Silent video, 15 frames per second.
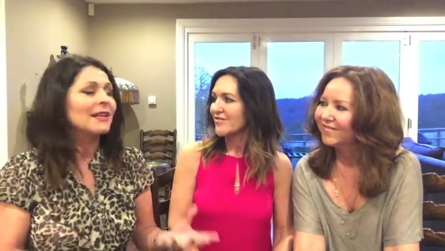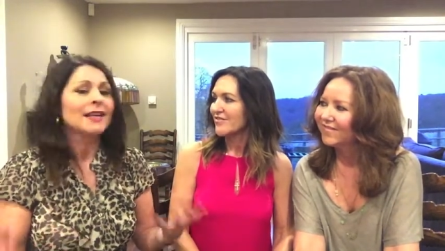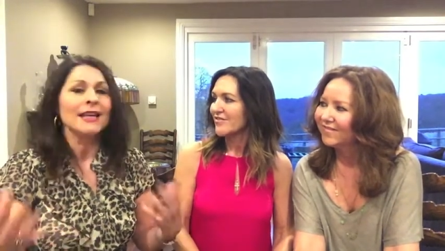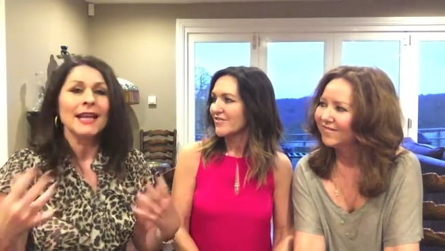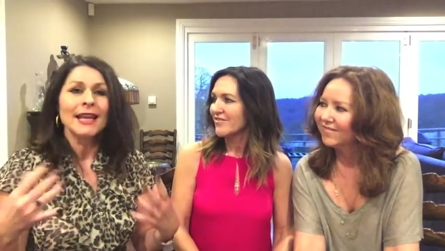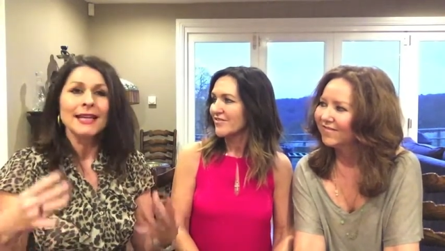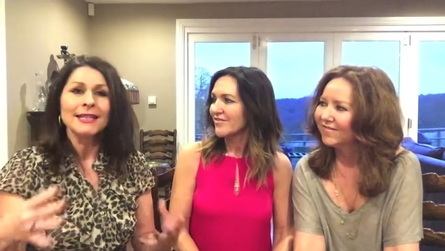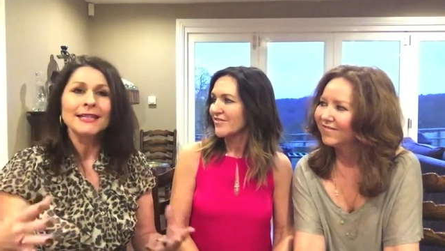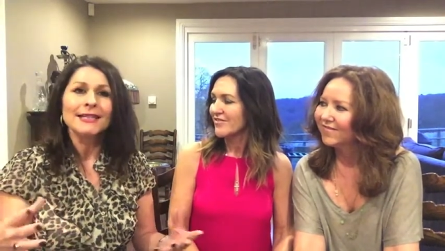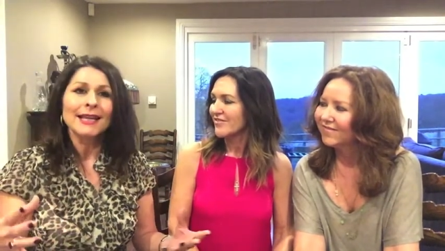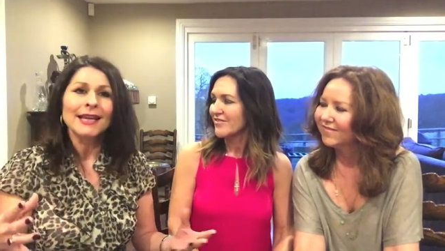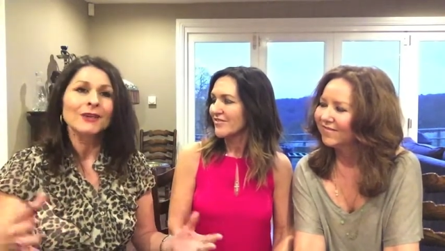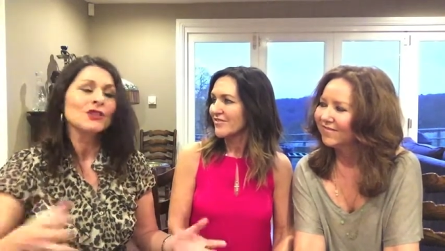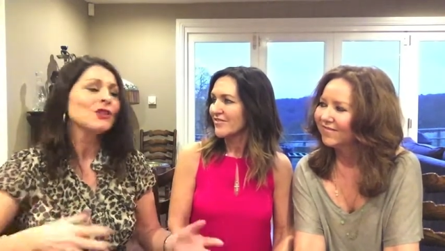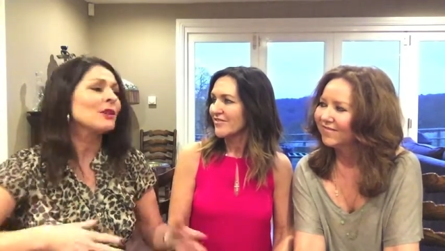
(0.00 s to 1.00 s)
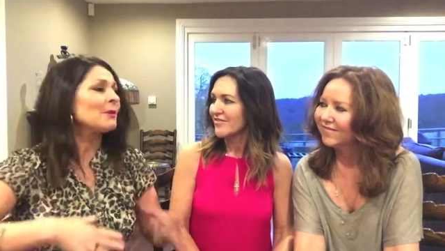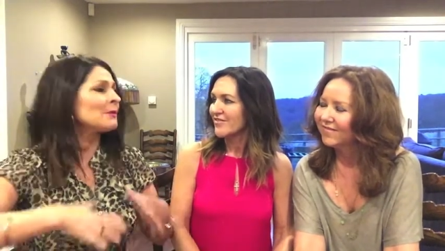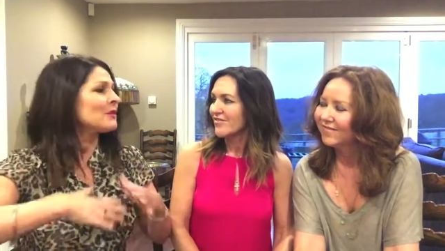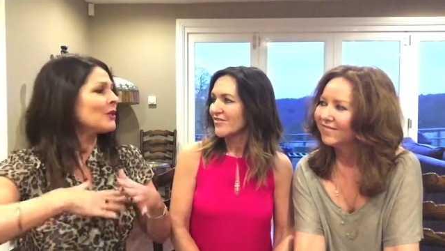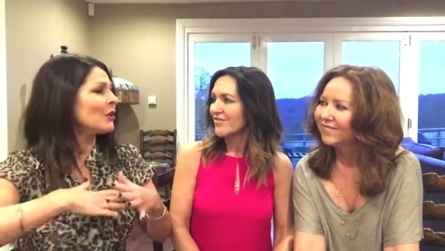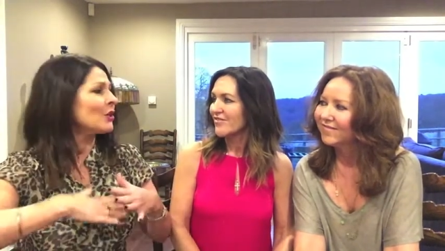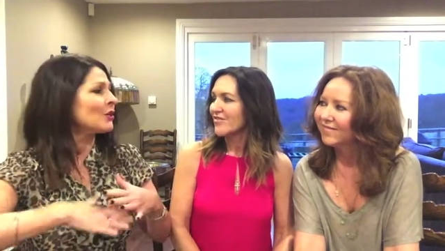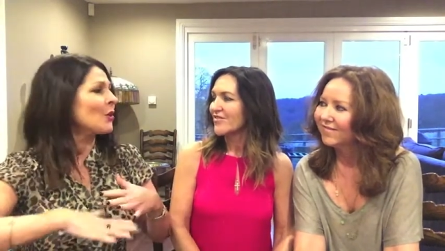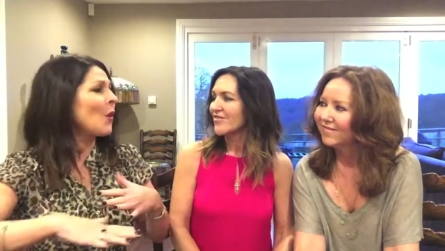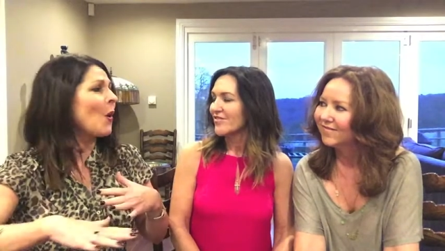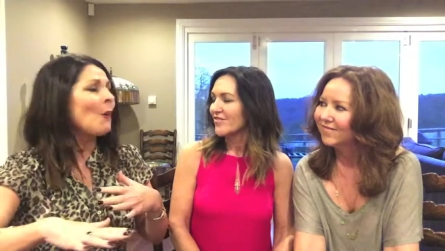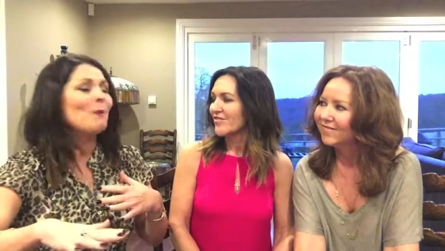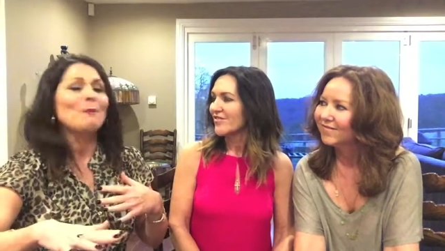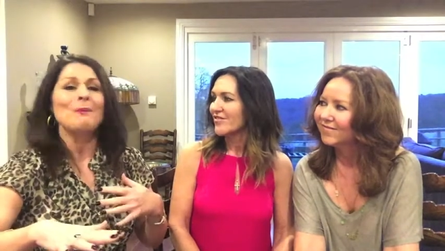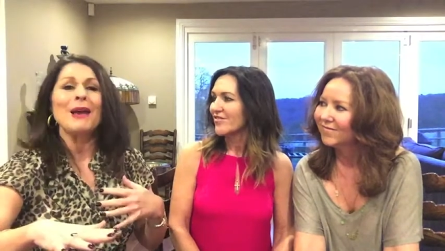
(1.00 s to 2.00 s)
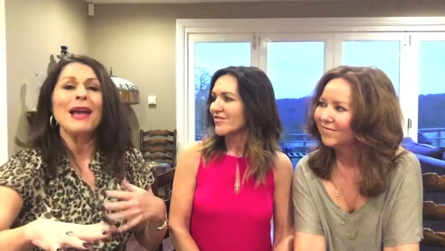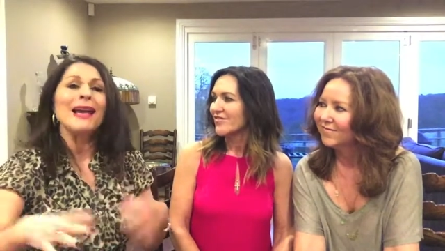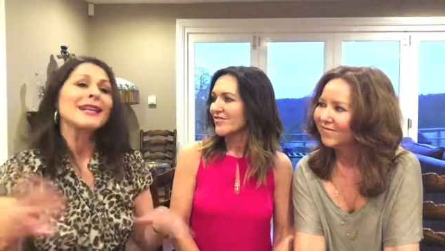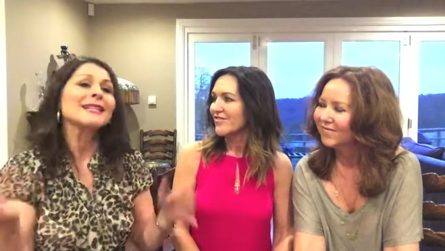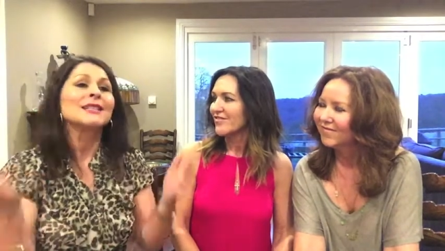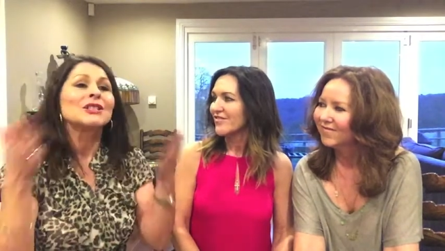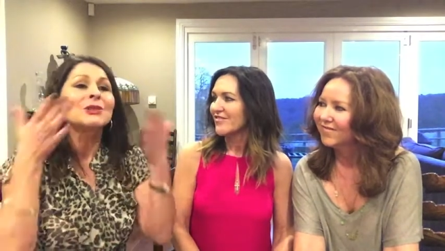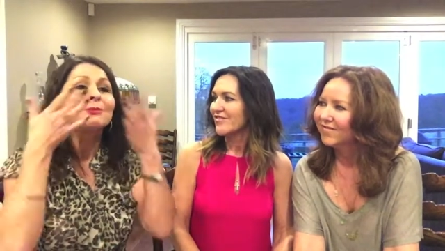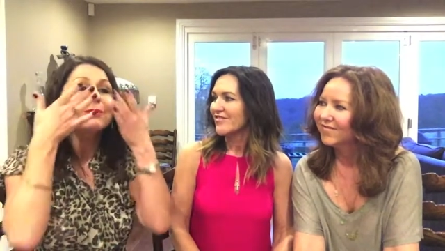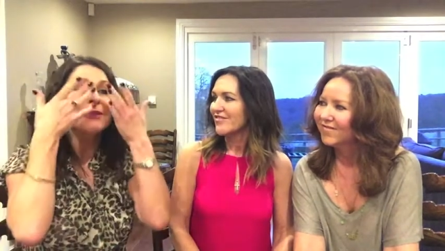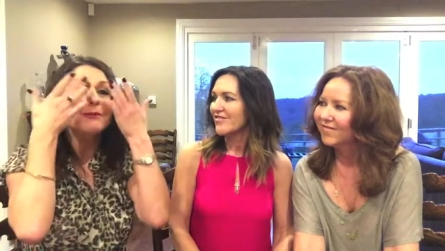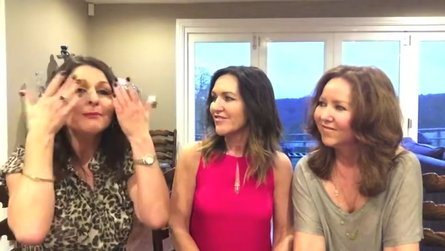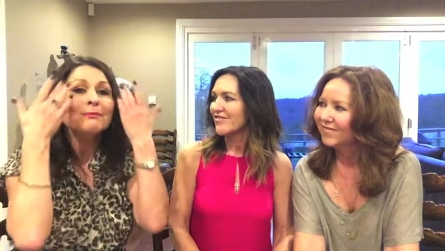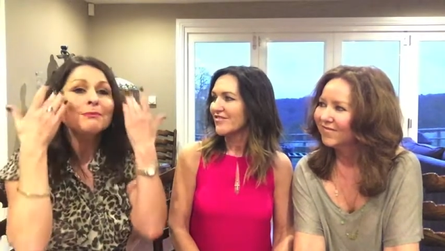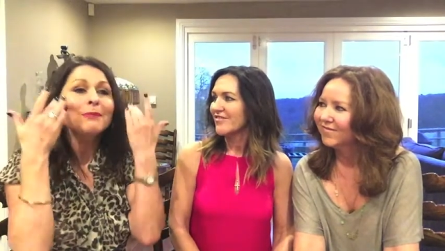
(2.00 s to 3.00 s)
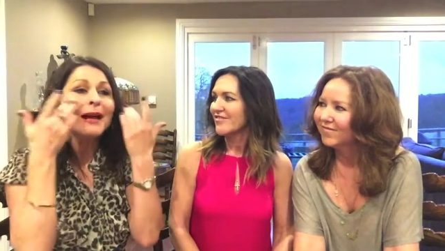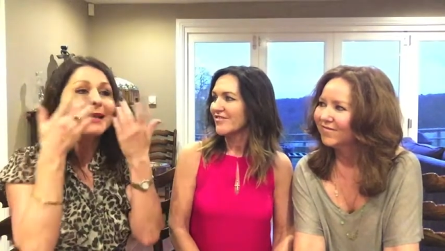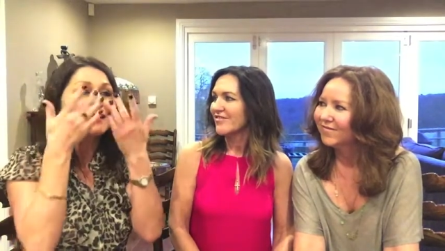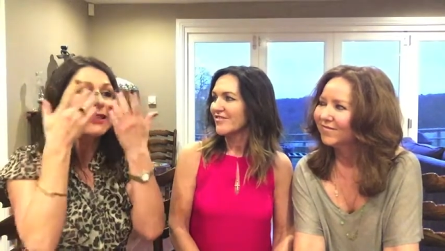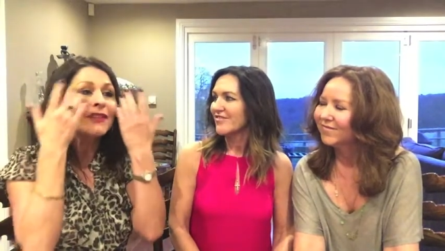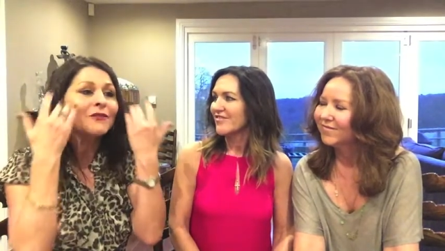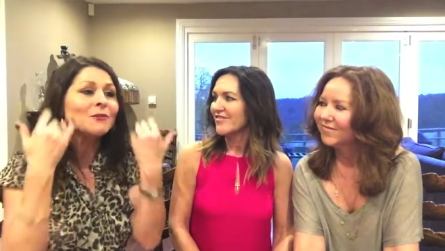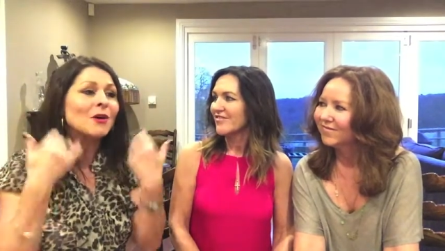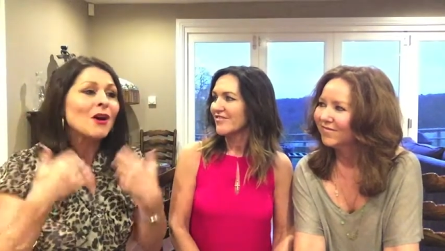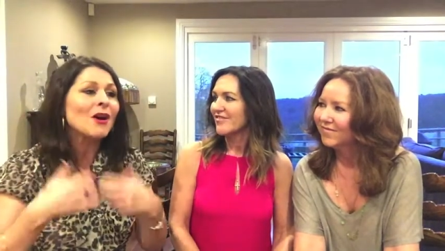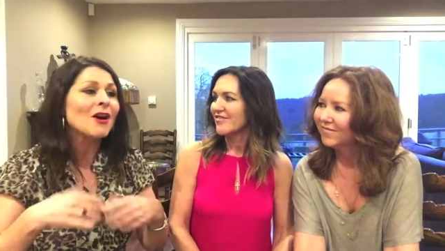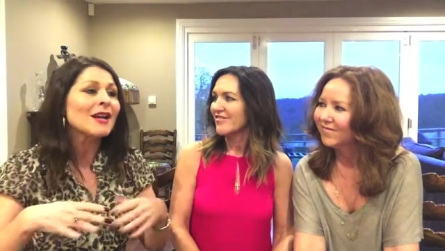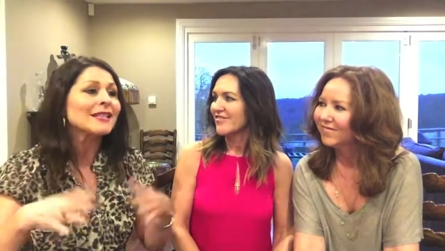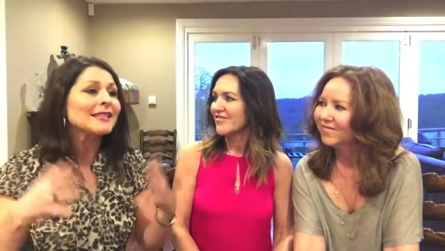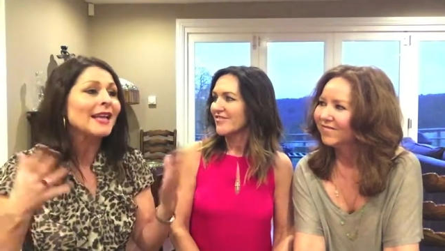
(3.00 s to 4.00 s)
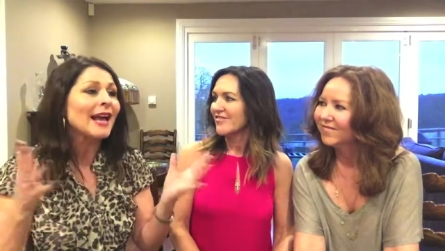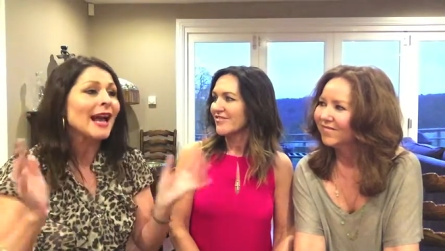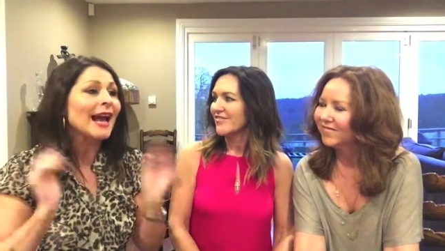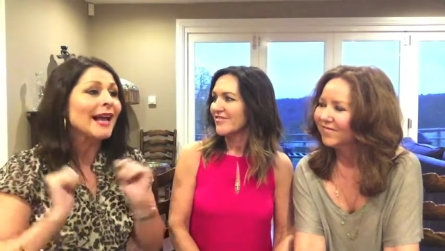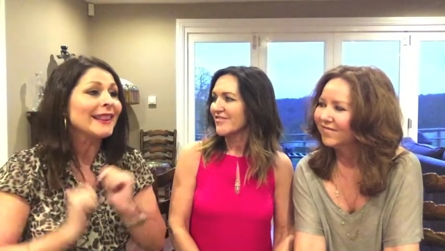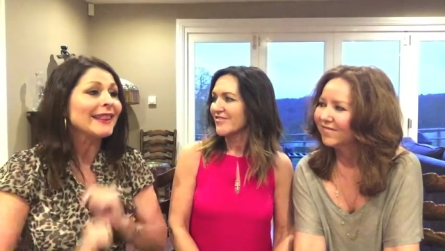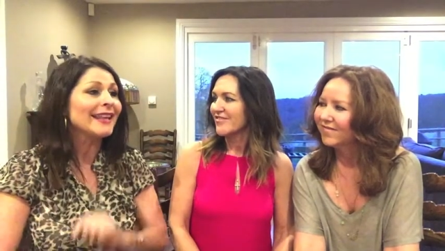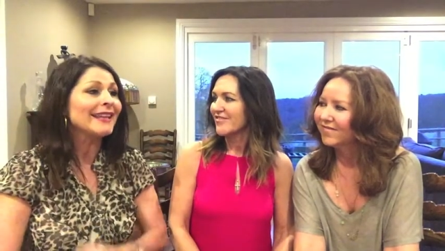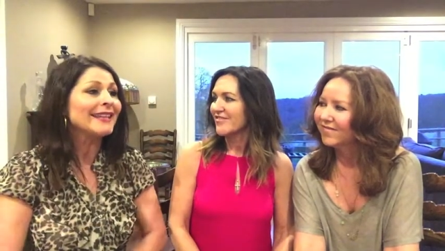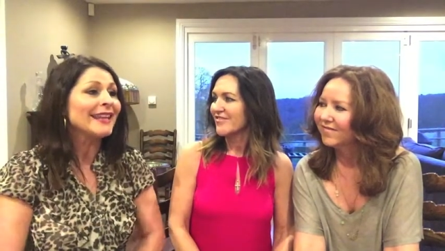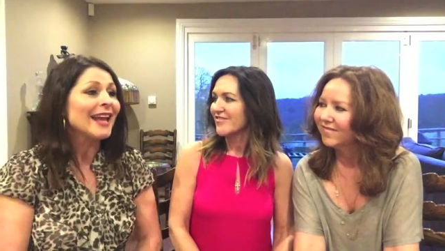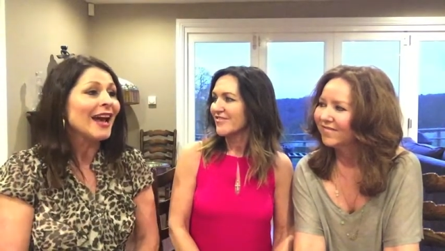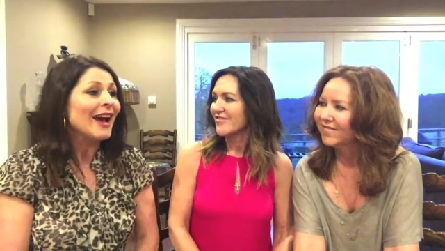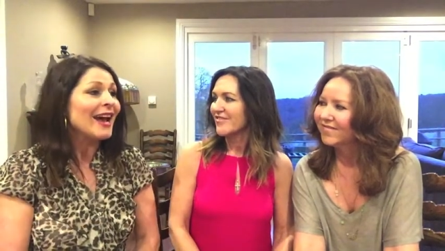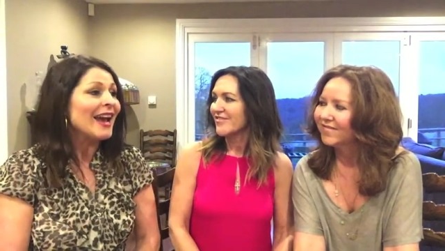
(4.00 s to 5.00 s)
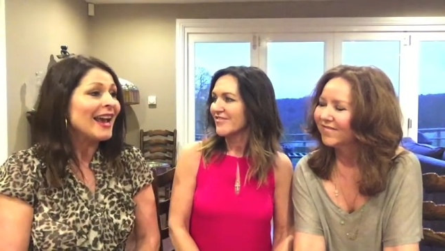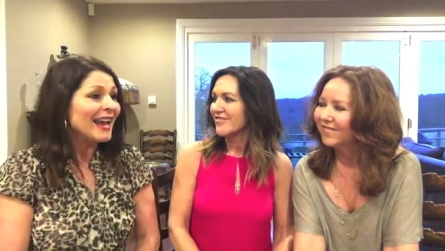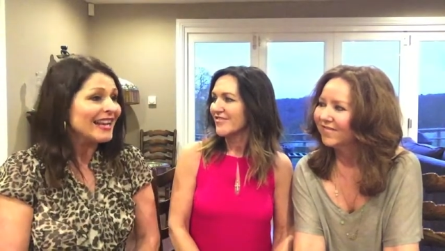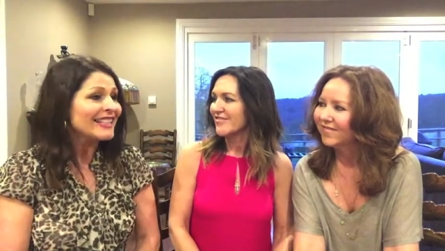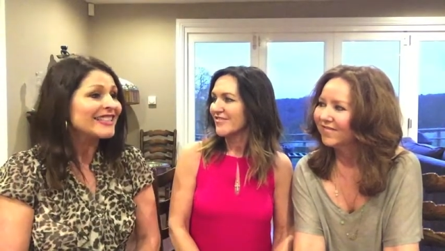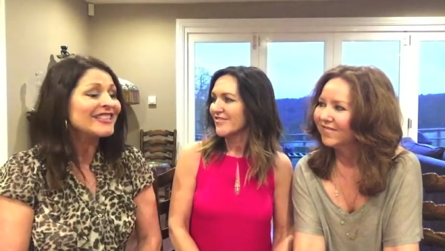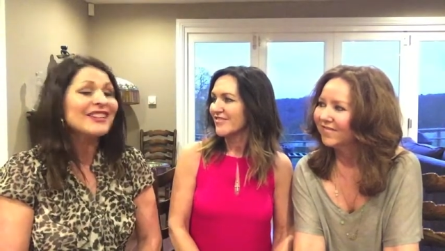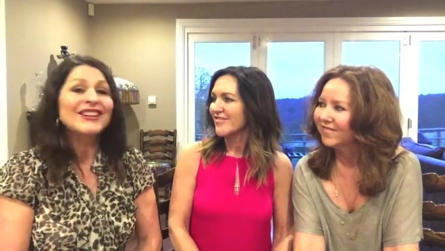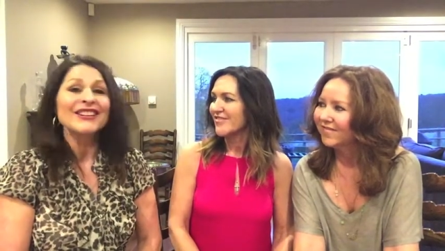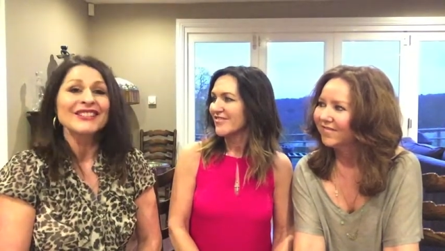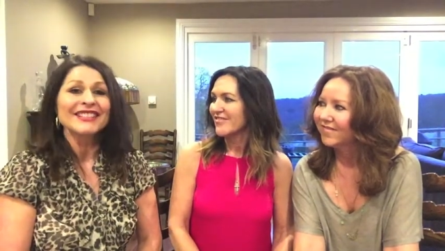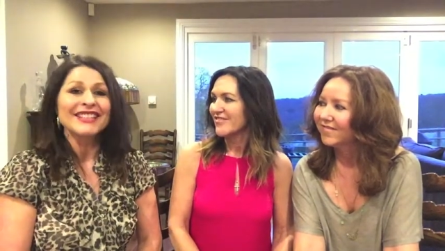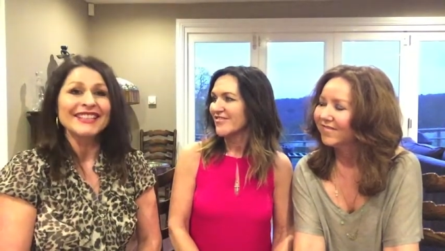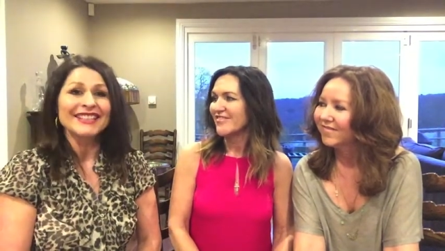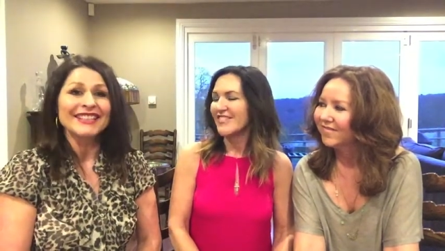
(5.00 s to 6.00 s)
Speaker 1: Mm. I laid down and there was a nice hot bed and she put some pads over my eyes and then it started.